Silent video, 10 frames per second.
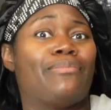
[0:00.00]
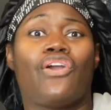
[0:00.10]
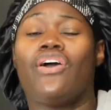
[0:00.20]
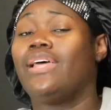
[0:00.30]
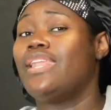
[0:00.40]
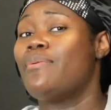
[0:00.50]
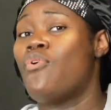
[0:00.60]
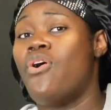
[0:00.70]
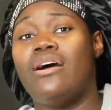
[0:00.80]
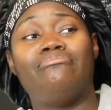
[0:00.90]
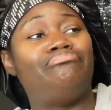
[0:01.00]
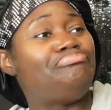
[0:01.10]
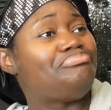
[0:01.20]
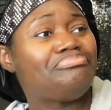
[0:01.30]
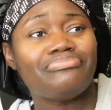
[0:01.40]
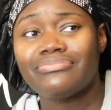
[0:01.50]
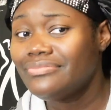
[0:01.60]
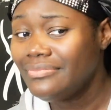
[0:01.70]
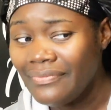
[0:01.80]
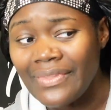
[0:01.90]
girl anymore.
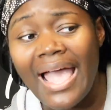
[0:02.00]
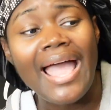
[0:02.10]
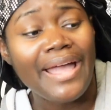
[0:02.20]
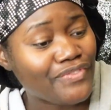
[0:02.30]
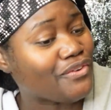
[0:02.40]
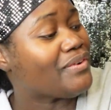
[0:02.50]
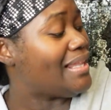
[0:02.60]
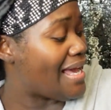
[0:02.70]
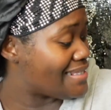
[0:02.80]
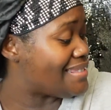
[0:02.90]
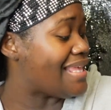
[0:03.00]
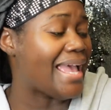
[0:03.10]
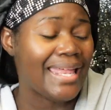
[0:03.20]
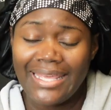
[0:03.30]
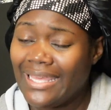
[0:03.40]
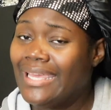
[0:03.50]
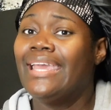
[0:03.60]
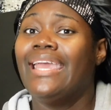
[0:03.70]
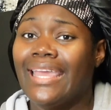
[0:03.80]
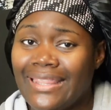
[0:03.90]
I have to realize that
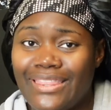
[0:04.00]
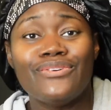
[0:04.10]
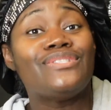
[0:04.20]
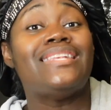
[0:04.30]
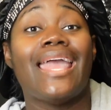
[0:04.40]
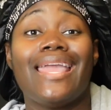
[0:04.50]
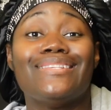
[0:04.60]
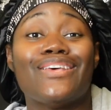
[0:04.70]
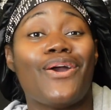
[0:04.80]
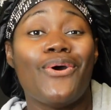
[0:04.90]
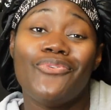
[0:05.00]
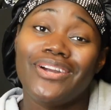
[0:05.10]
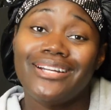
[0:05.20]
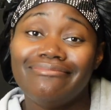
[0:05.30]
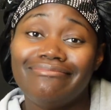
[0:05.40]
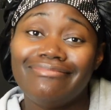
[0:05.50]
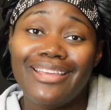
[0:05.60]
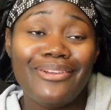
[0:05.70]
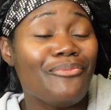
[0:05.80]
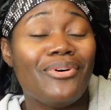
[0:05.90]
those days are over.
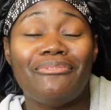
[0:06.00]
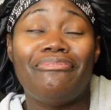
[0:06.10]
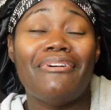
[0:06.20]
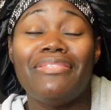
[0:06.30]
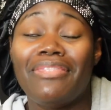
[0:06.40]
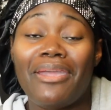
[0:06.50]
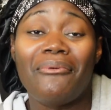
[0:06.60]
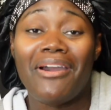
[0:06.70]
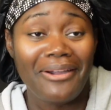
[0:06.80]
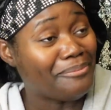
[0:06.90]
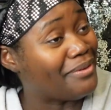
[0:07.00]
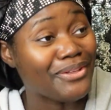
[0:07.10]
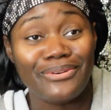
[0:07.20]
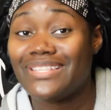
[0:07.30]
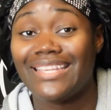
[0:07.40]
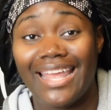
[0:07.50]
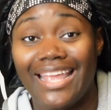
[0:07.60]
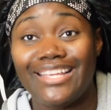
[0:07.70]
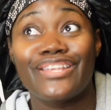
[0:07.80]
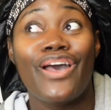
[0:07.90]
And what fun they were, but those
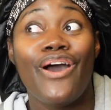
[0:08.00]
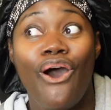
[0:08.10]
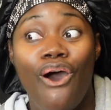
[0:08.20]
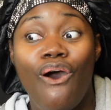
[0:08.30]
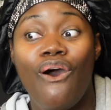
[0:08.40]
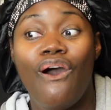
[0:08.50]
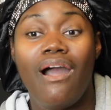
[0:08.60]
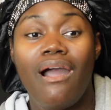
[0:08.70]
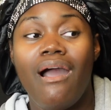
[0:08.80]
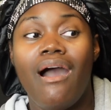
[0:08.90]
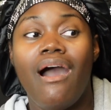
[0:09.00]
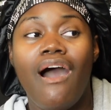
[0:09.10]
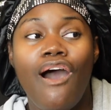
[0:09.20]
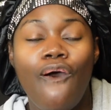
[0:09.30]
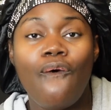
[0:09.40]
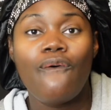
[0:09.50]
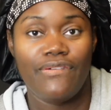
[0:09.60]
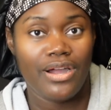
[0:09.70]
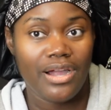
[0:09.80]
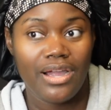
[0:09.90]
days are
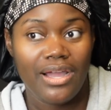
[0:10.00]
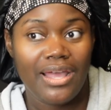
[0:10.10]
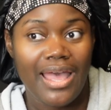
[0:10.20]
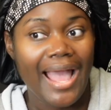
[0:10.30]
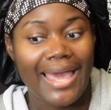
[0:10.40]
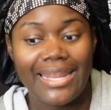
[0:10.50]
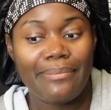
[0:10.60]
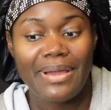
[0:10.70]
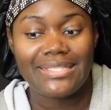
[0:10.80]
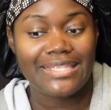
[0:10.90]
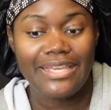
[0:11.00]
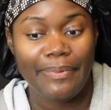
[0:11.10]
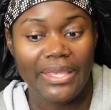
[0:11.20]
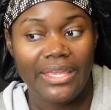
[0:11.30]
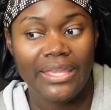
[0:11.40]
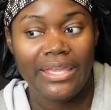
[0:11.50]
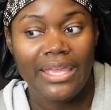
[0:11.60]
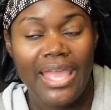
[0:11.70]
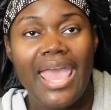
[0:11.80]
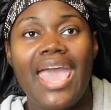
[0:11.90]
over. I gotta get my sleepy.
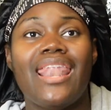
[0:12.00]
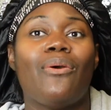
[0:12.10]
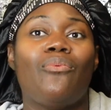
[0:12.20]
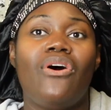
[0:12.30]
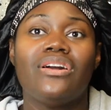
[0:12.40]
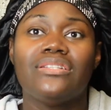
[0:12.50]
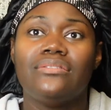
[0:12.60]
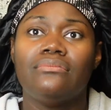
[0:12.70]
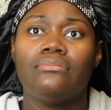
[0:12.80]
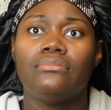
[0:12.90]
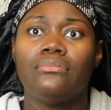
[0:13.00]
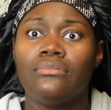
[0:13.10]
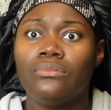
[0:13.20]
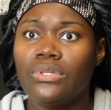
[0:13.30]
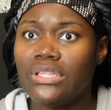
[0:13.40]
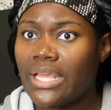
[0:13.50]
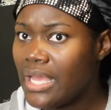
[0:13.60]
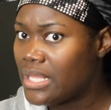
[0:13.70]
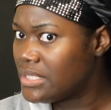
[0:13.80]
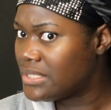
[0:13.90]
And I woke, what the
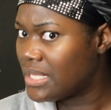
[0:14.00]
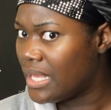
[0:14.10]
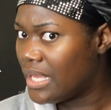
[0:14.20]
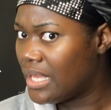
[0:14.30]
hell is that?